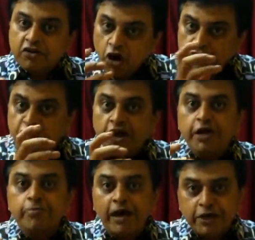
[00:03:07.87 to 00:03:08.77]

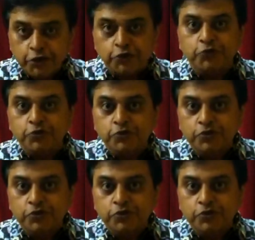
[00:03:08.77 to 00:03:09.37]
configured by you.